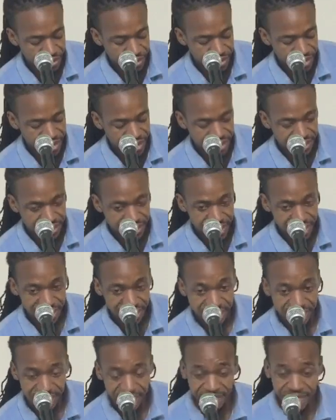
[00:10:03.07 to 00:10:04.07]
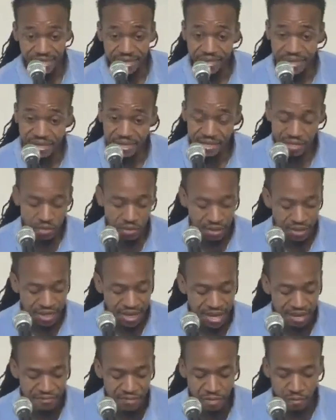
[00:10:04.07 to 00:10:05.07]
in the haystack has done in your
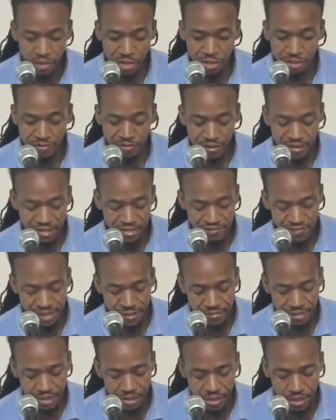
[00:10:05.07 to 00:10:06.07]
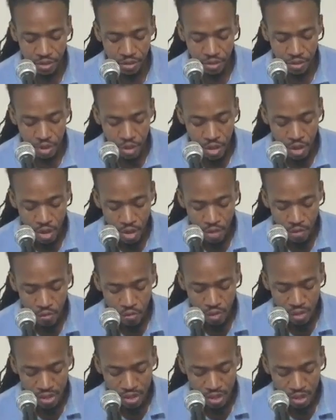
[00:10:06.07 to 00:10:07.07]
life and you want your friends and family to know,
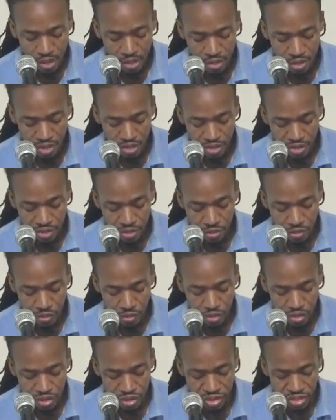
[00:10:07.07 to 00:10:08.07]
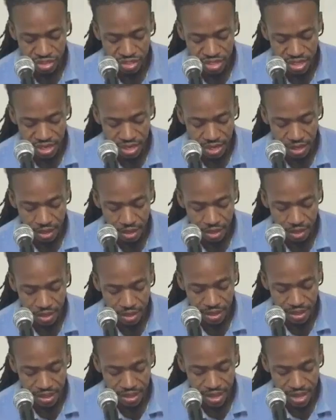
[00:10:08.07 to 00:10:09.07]
we encourage you to share,
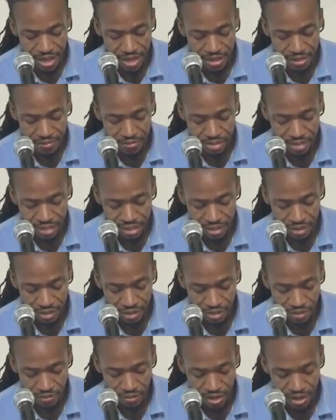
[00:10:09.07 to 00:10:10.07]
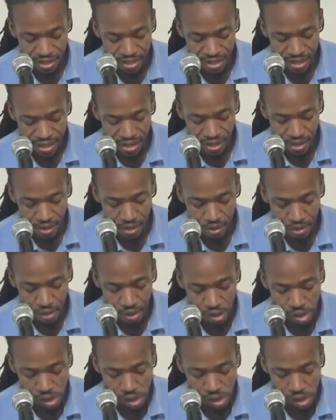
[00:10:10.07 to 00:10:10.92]
and I'm sharing right now.